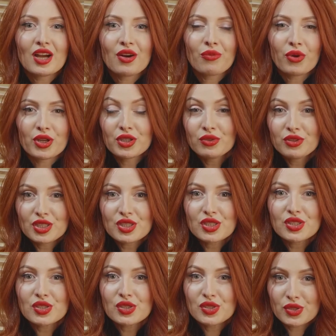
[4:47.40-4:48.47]
what you need
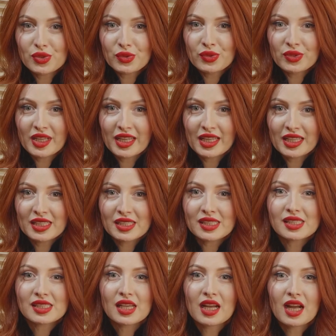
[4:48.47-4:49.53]
to do
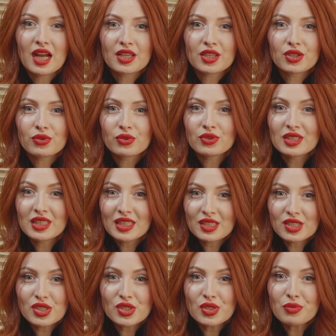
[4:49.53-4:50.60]
is you need
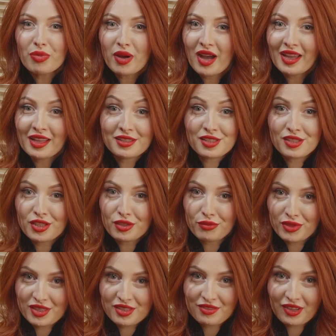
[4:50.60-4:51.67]
to buy a
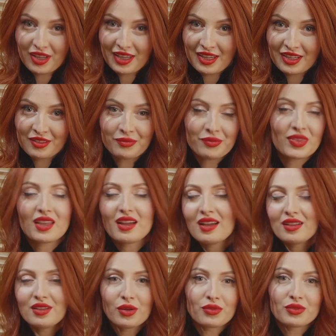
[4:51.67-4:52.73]
dehumidifier. I
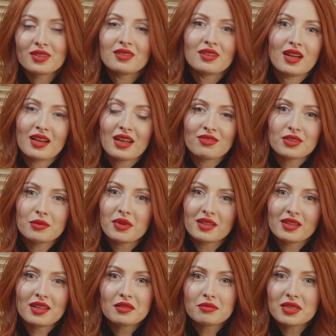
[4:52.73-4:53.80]
know not
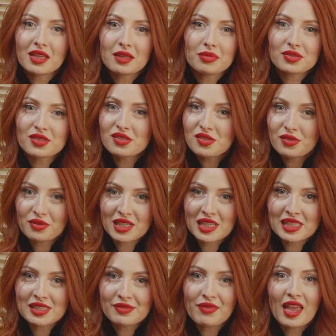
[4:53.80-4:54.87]
everybody can be able to do
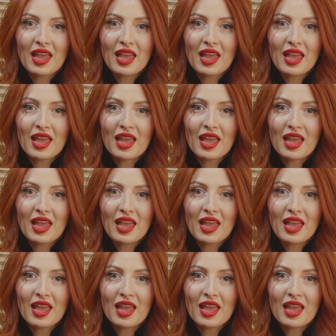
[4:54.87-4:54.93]
it.